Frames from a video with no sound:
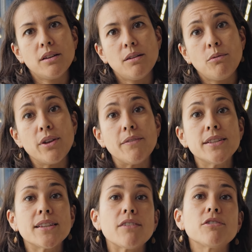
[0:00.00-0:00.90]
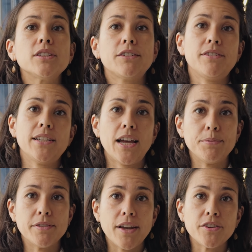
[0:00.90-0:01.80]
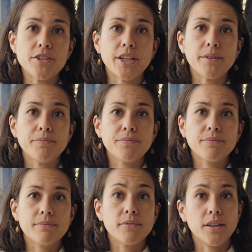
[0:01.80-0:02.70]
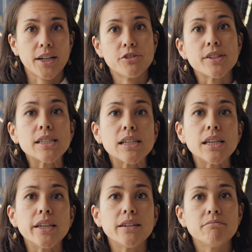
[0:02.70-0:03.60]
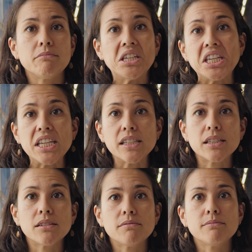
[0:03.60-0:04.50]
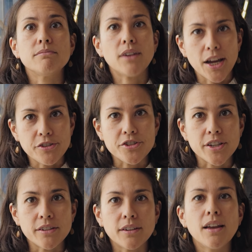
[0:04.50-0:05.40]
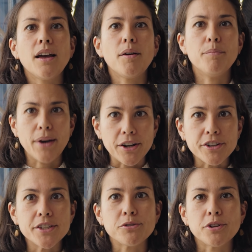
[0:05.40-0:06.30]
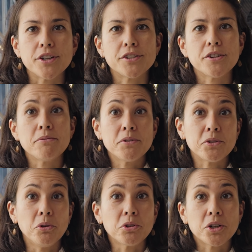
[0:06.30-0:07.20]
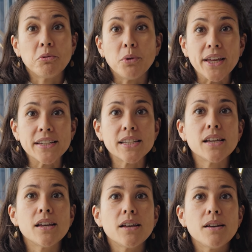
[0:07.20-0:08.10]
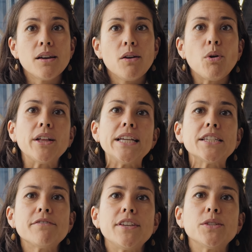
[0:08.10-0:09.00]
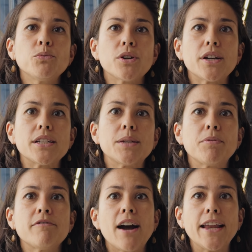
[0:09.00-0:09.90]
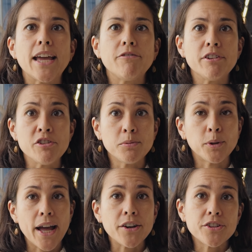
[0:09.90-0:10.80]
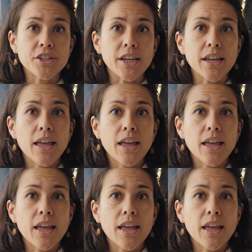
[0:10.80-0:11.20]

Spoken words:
We have several different types of energy: electricity, heat, hydrogen, battery storage, solar, wind. While each of these work to provide renewable energy,